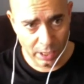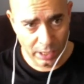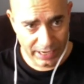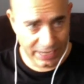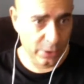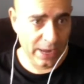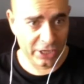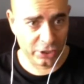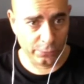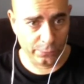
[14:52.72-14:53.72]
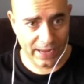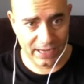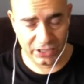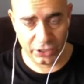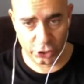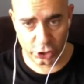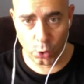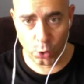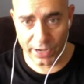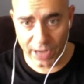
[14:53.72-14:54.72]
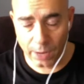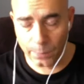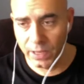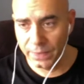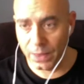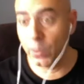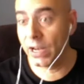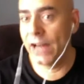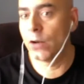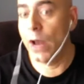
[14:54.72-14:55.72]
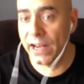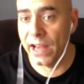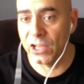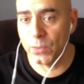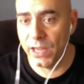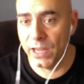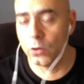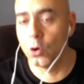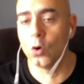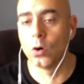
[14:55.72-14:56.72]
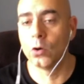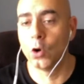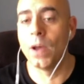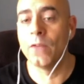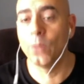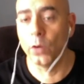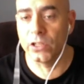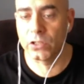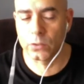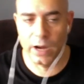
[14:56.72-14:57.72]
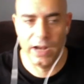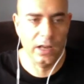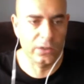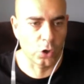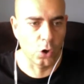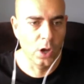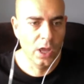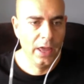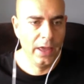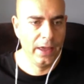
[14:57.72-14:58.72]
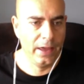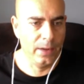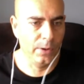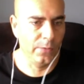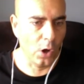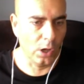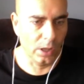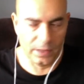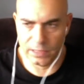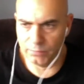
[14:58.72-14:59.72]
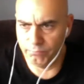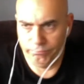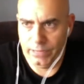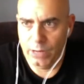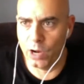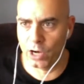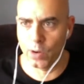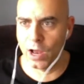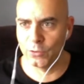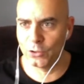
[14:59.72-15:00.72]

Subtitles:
international fans that are showing up that would kind of recognize me or know my voice, right? So, and above all, I walk around just